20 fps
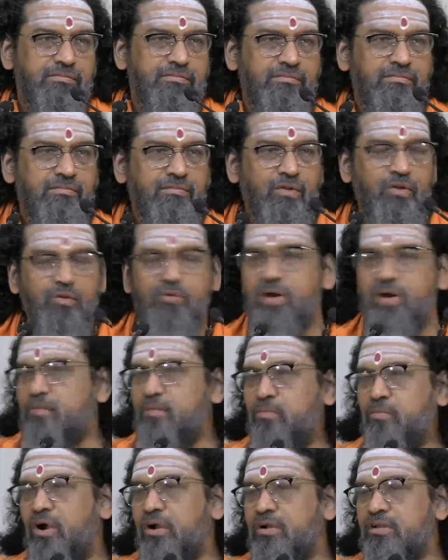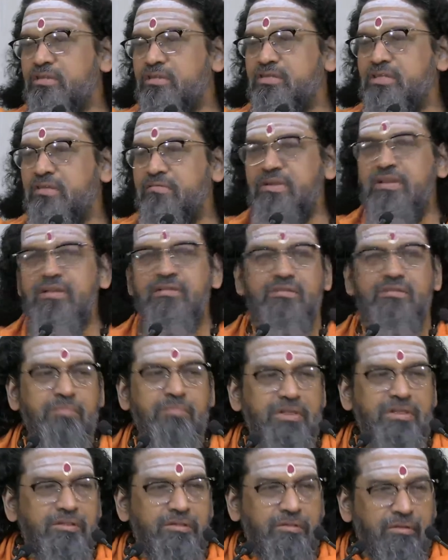You are born on 7th
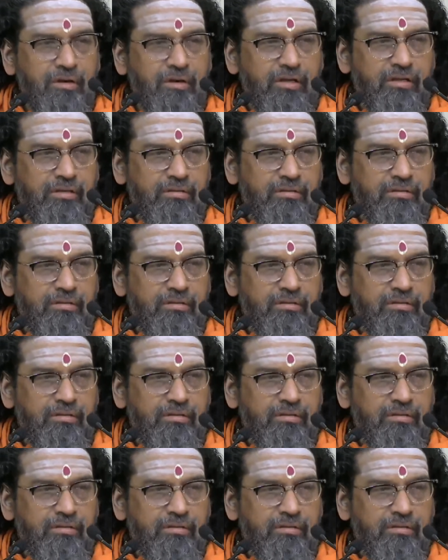month only,